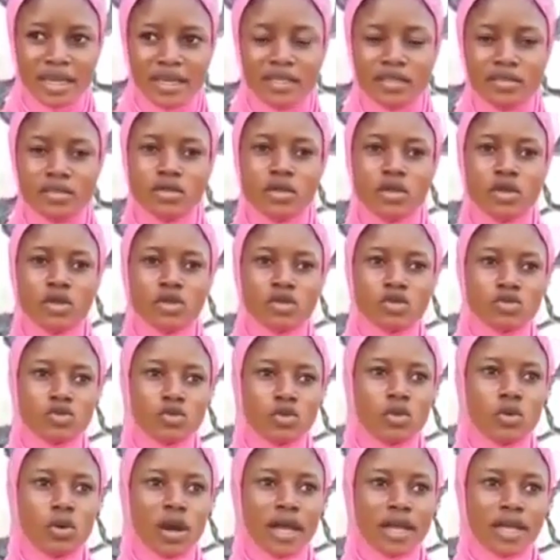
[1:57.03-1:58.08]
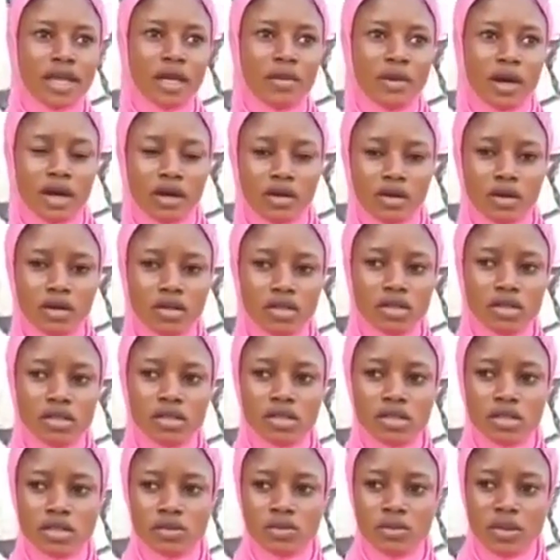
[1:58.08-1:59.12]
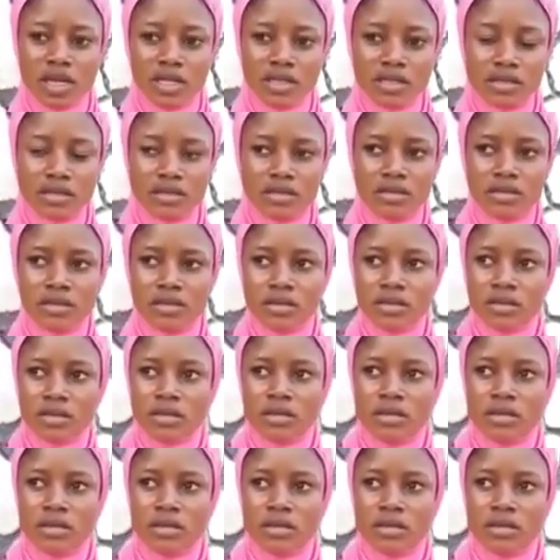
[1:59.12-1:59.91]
in his own house. These are the